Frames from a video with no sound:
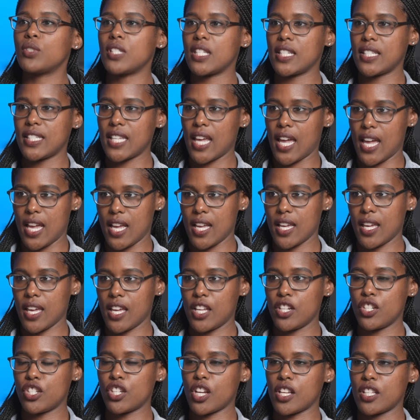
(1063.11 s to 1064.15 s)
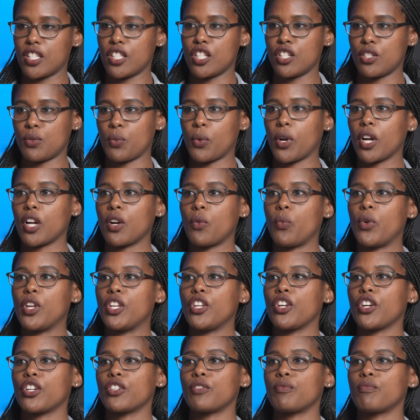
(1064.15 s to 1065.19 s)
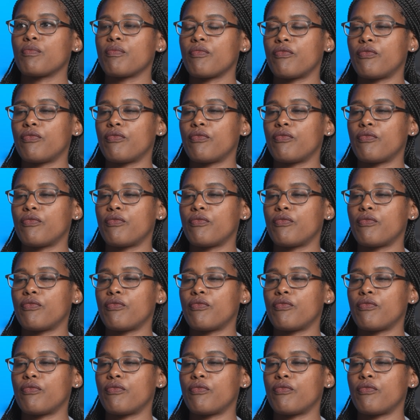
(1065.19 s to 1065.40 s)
to take in justice work when you're